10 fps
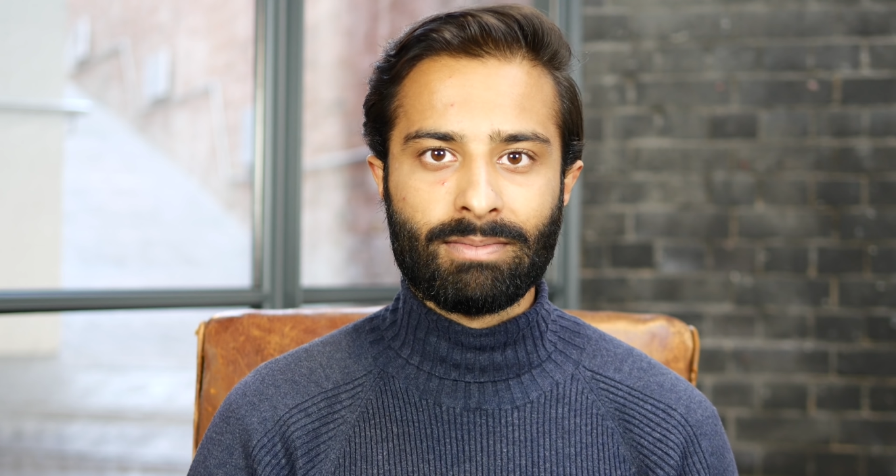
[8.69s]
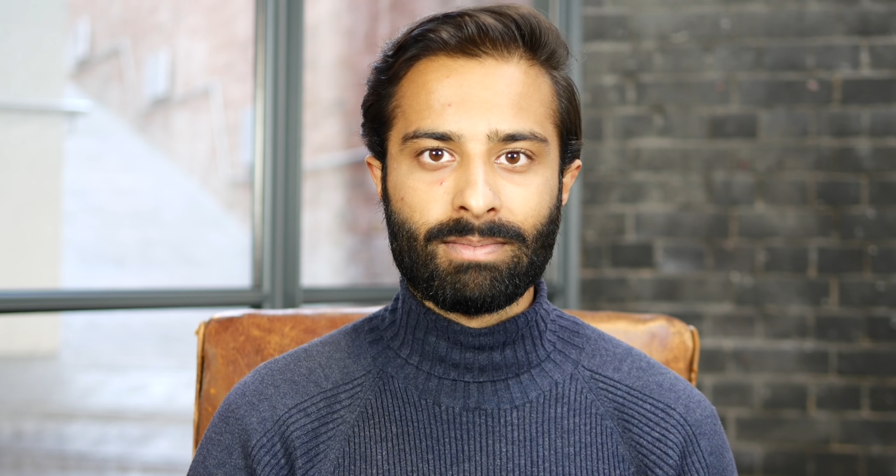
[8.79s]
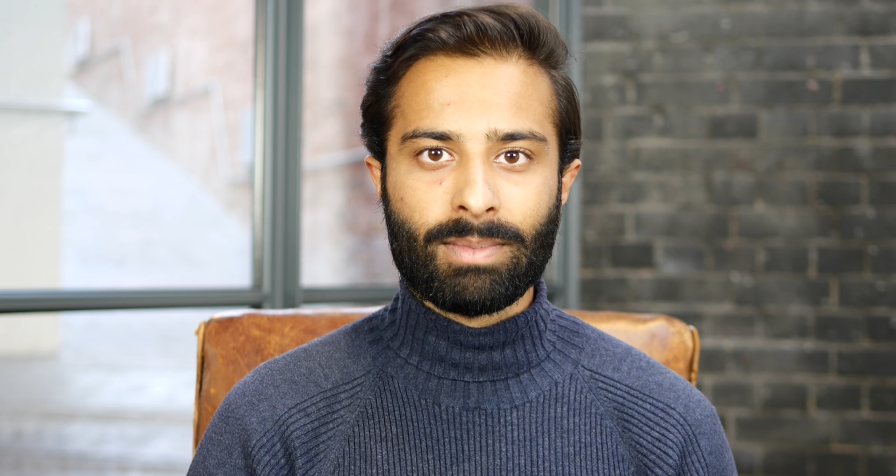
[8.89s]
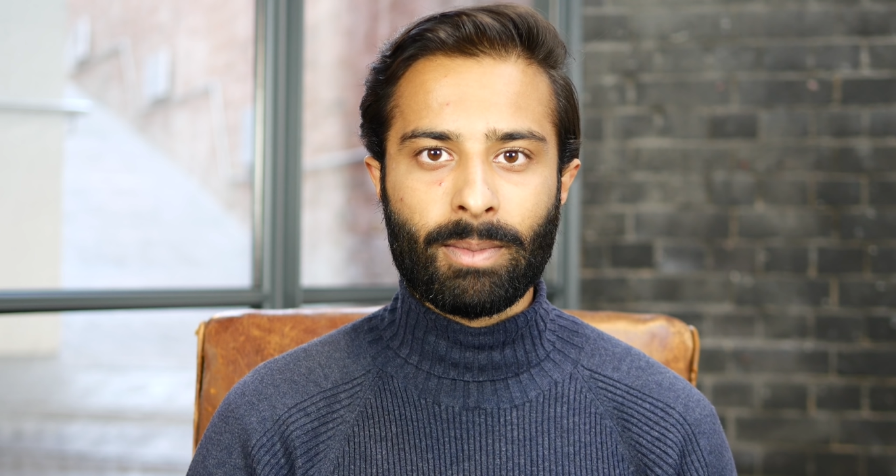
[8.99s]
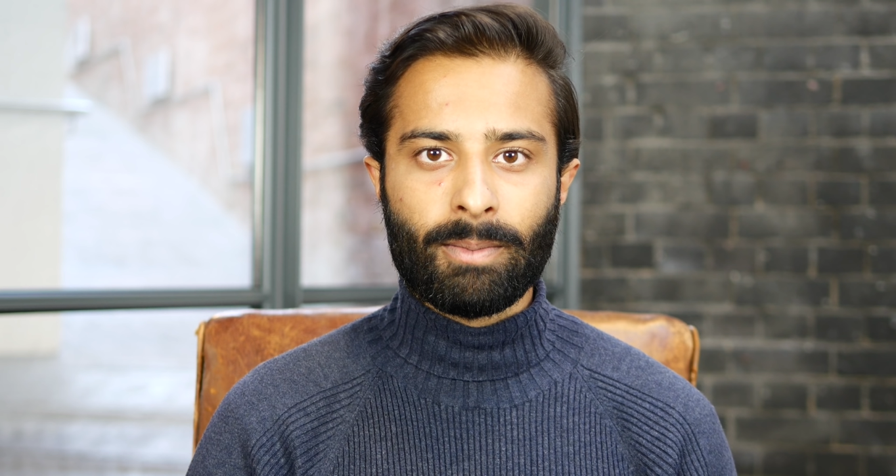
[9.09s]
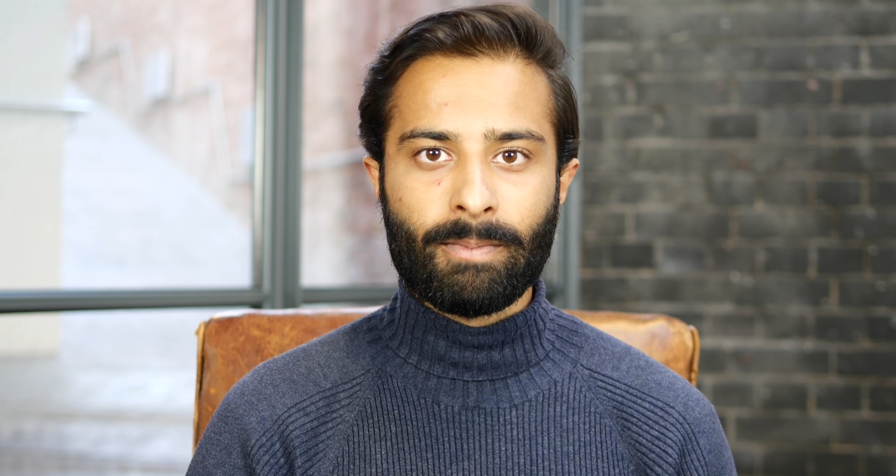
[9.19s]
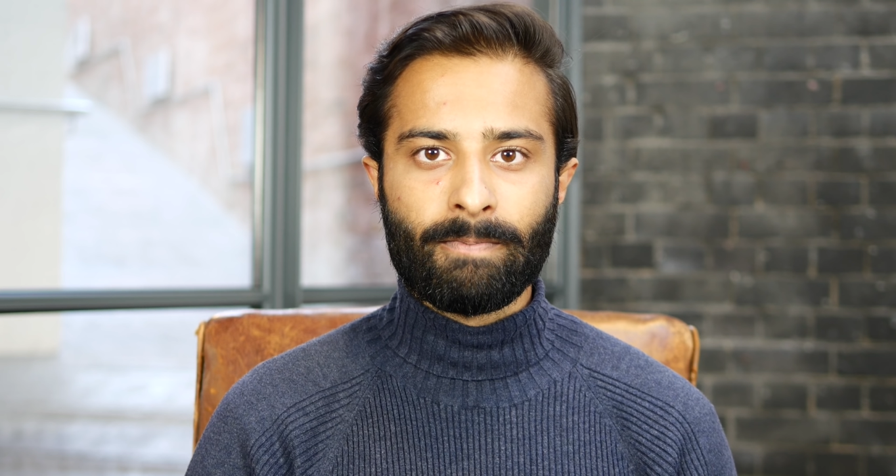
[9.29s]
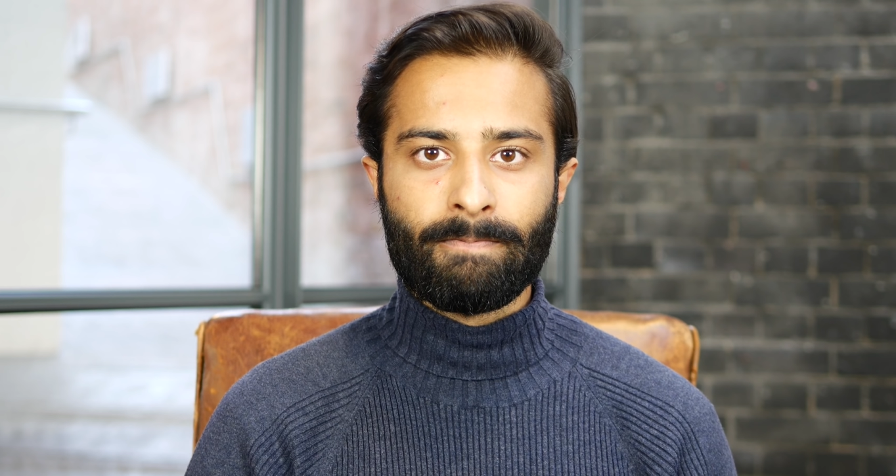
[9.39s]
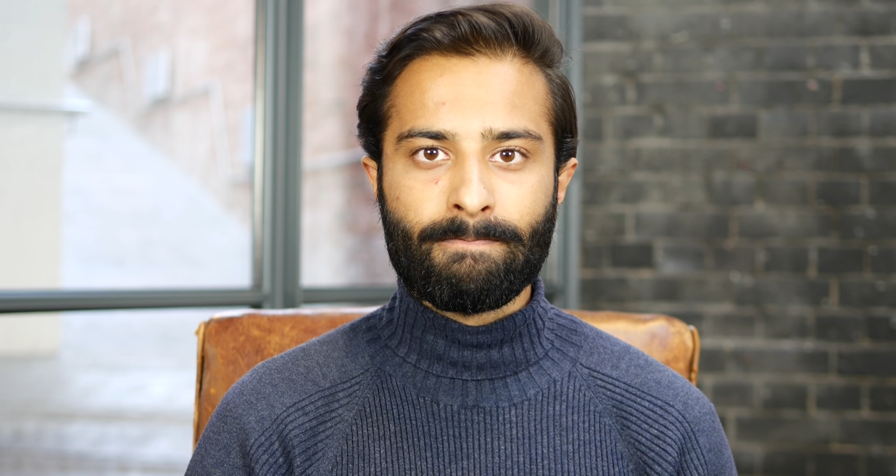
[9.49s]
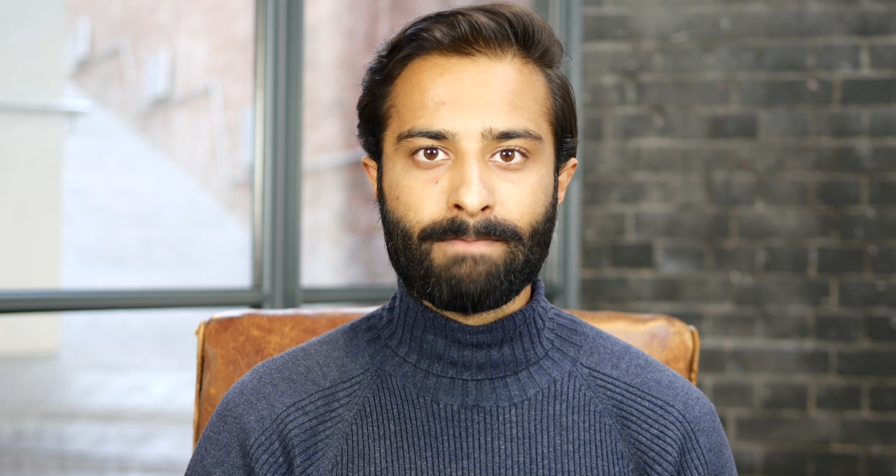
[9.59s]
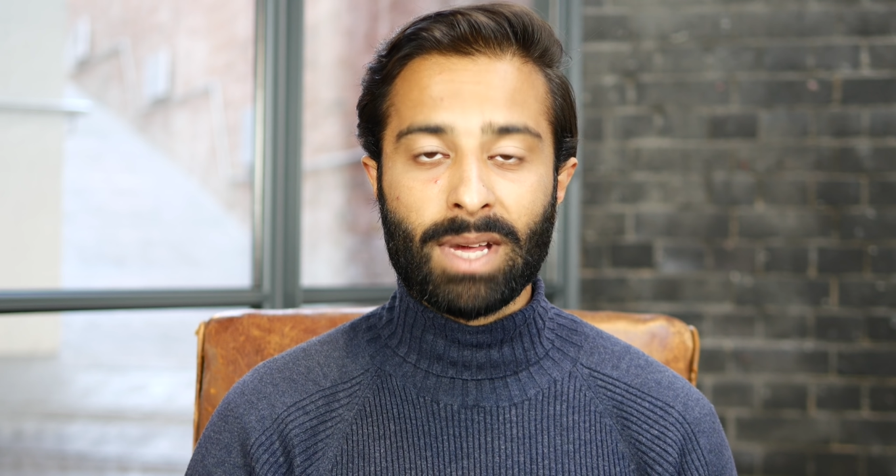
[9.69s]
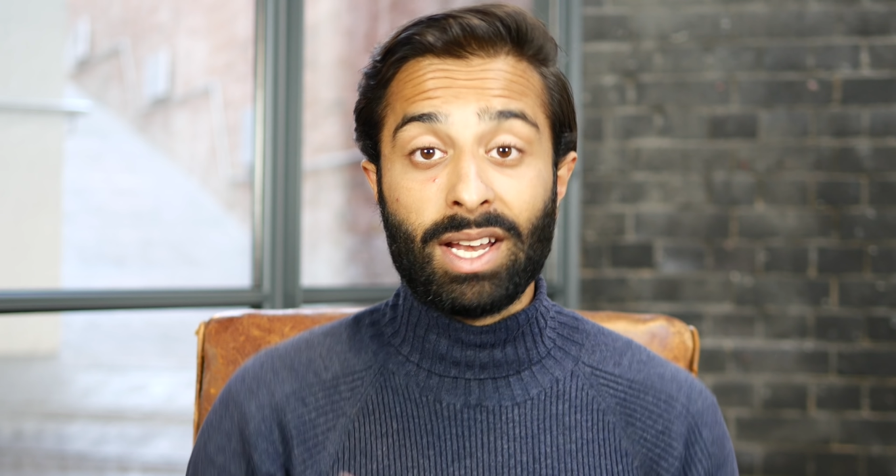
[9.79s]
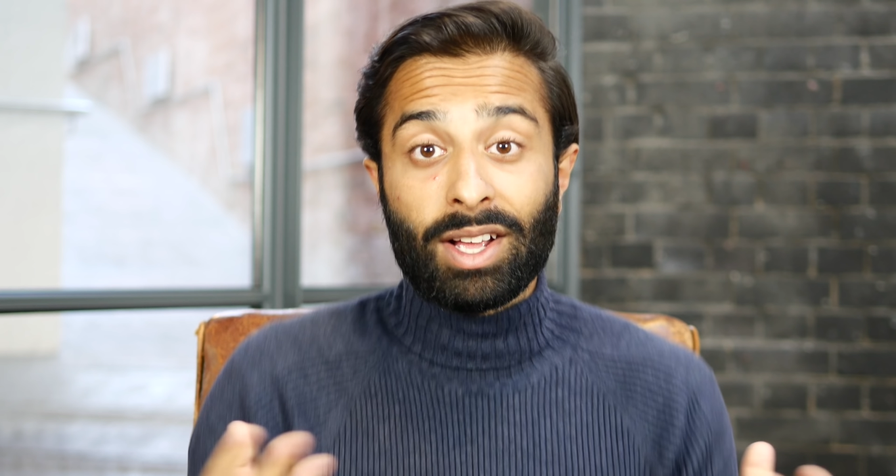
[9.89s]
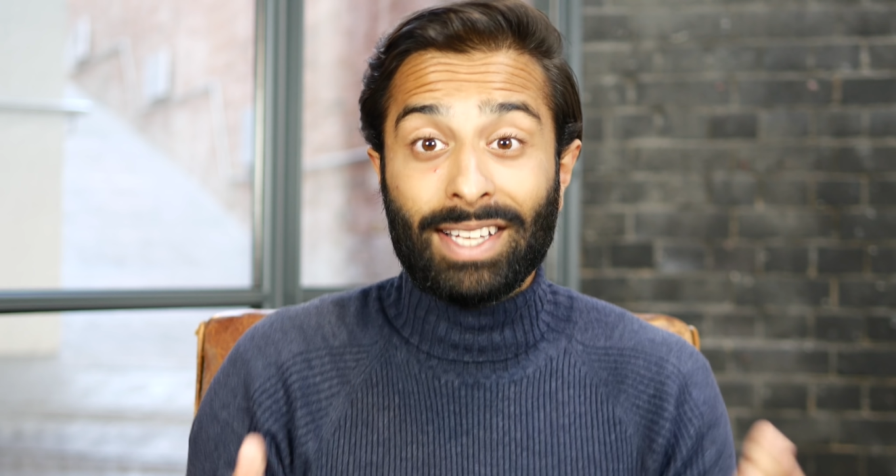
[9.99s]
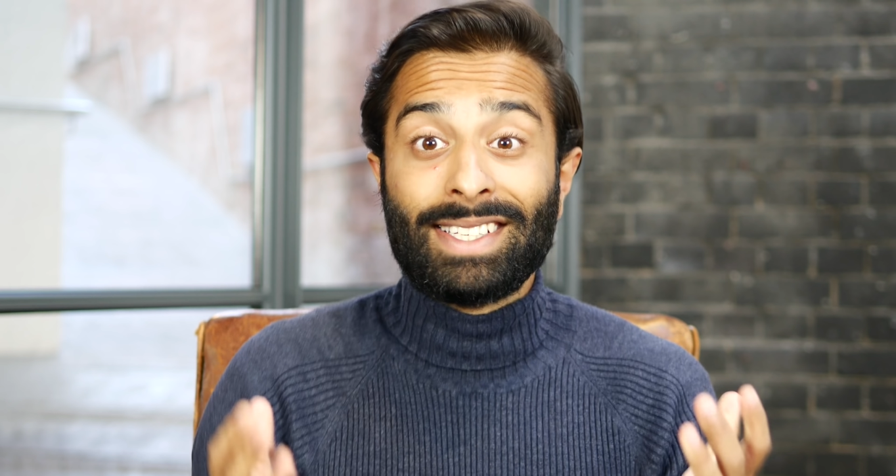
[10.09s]

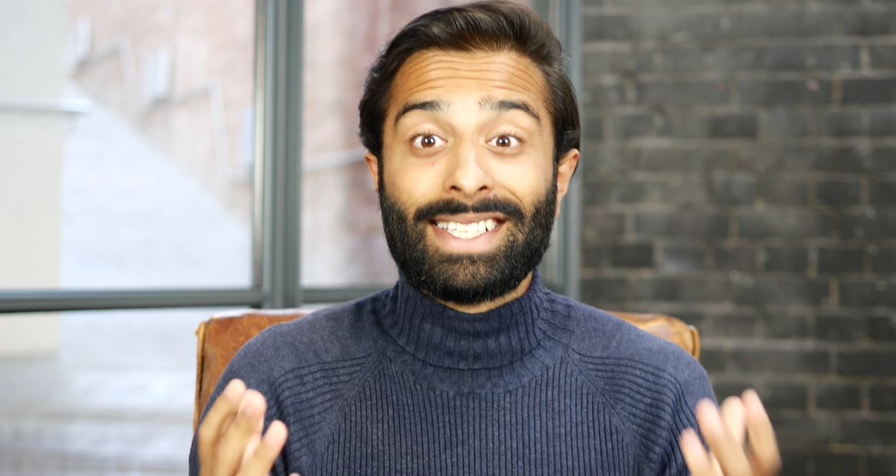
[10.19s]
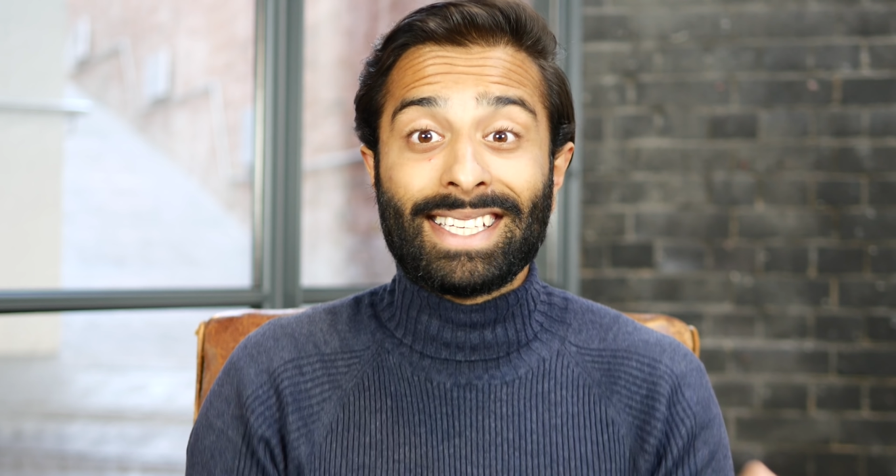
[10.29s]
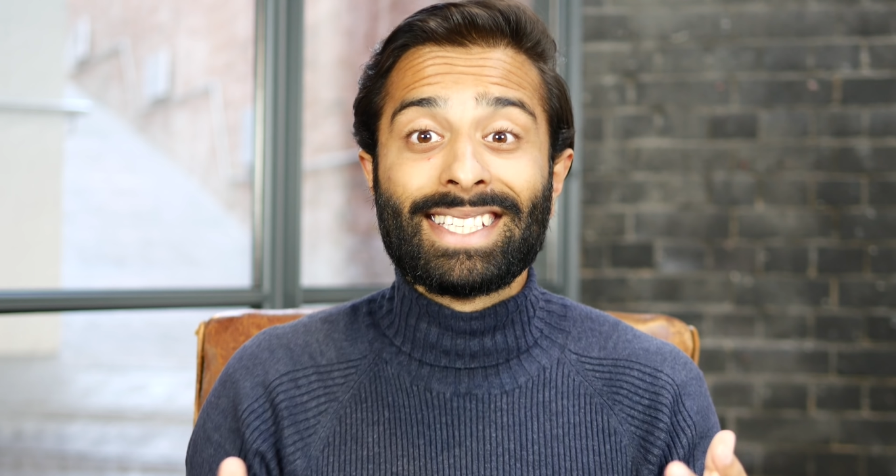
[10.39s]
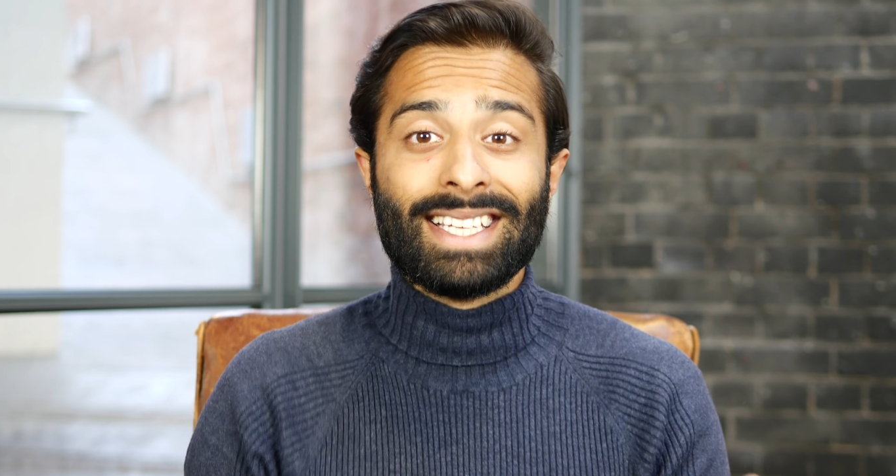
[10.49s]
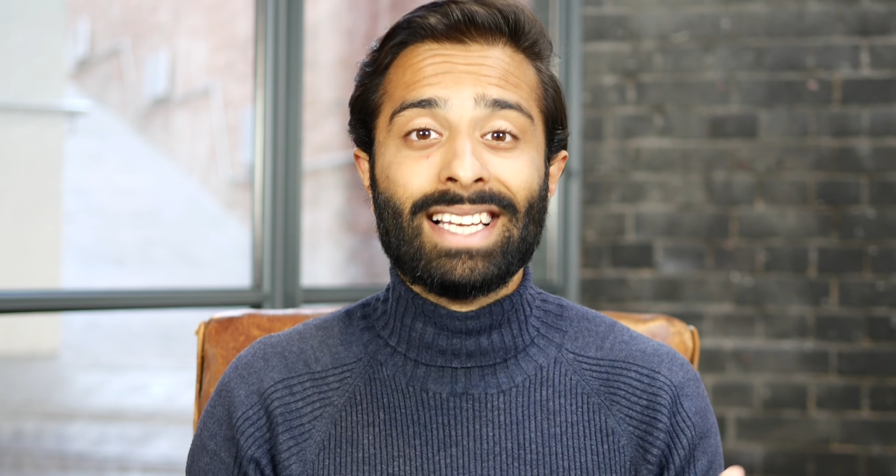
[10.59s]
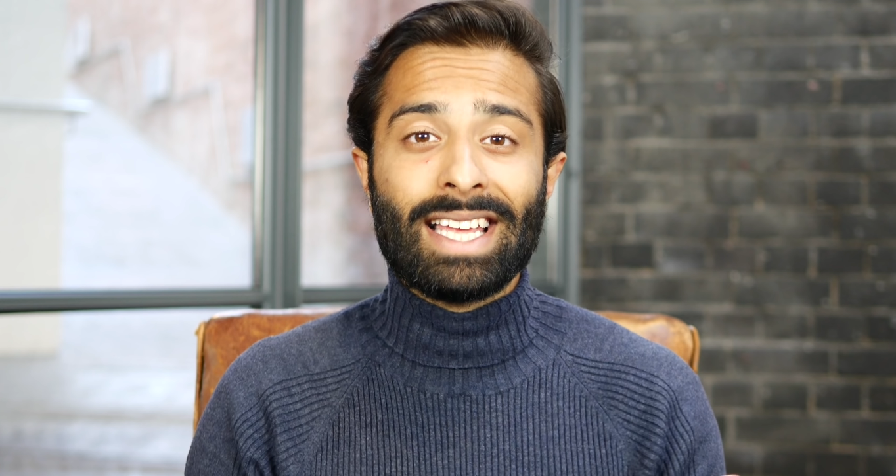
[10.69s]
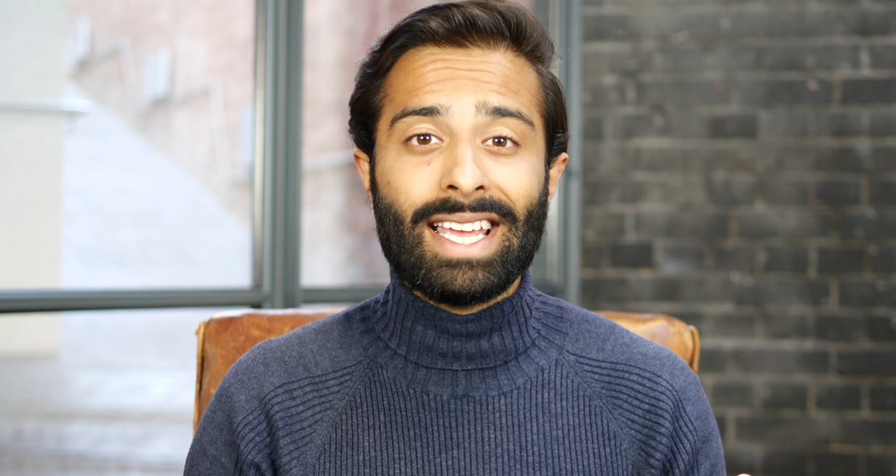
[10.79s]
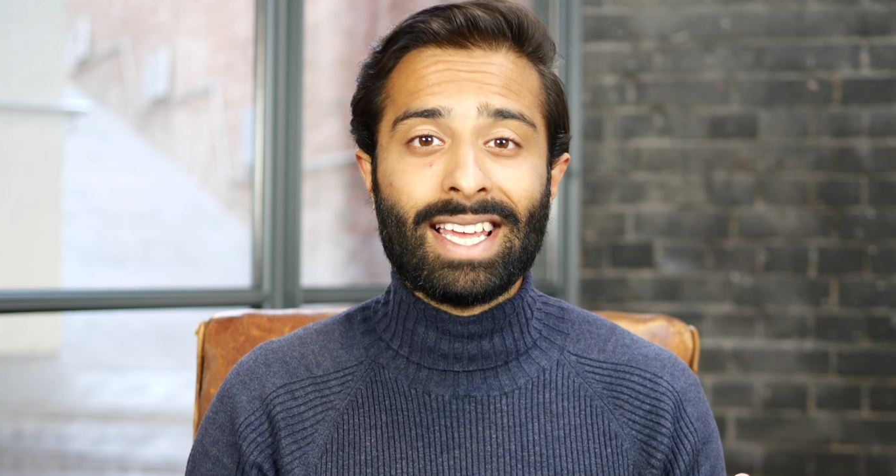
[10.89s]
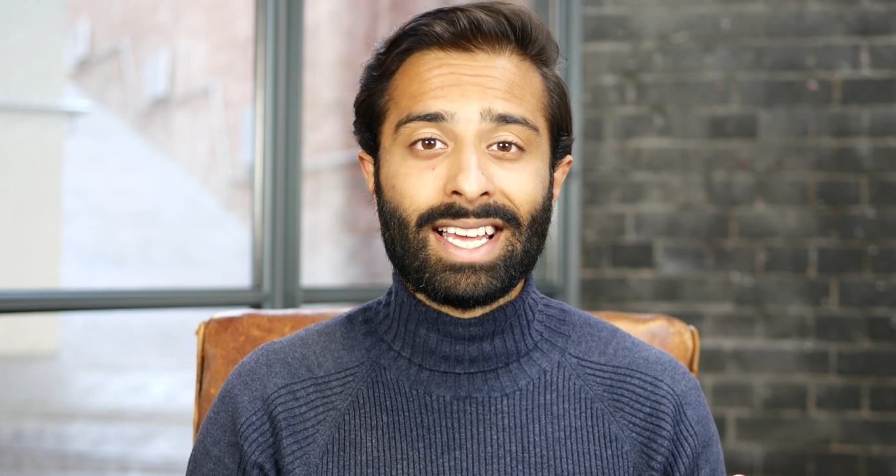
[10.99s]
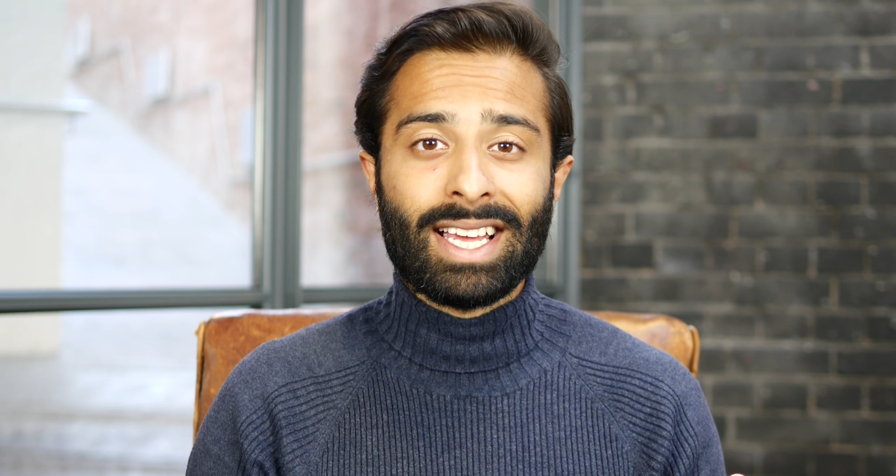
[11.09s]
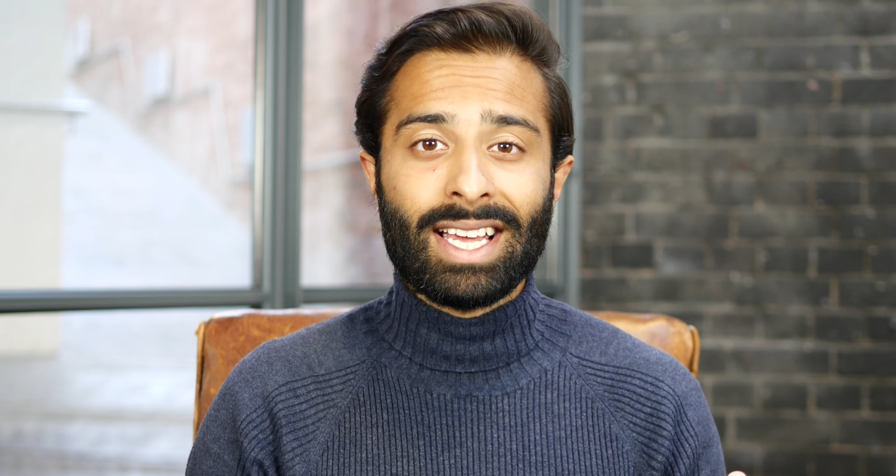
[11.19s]
And consistently,